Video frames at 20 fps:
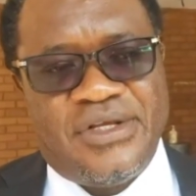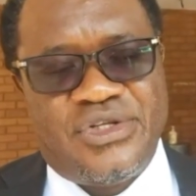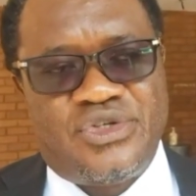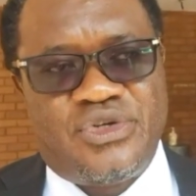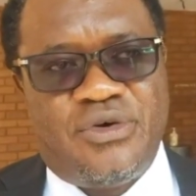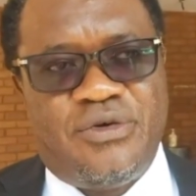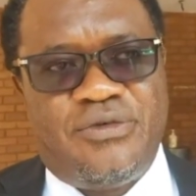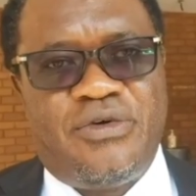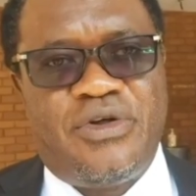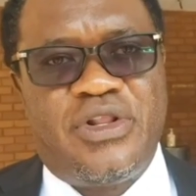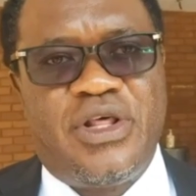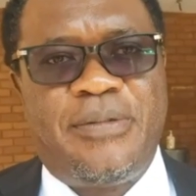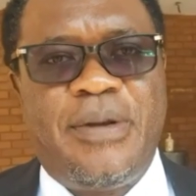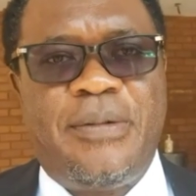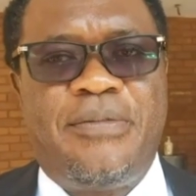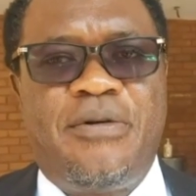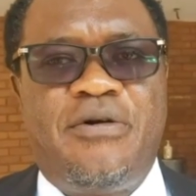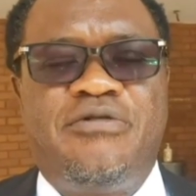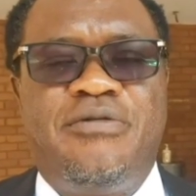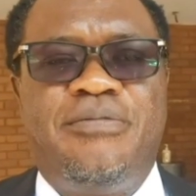So for the
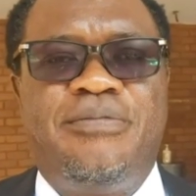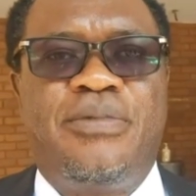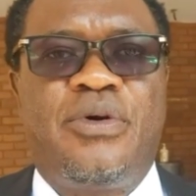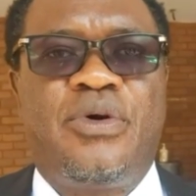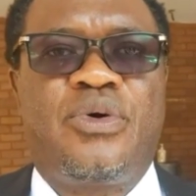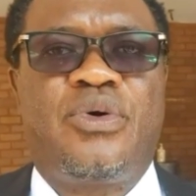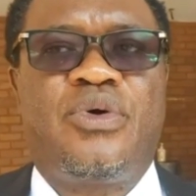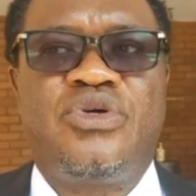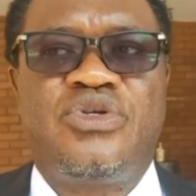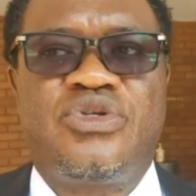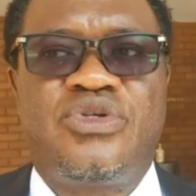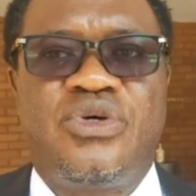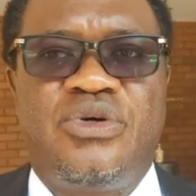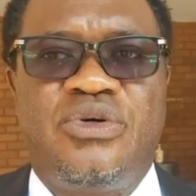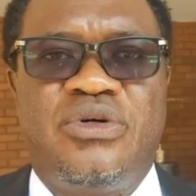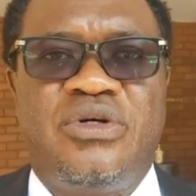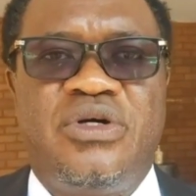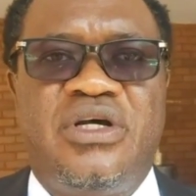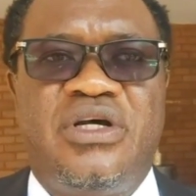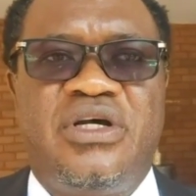people of
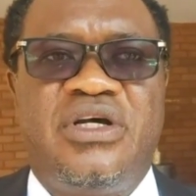Mporokoso,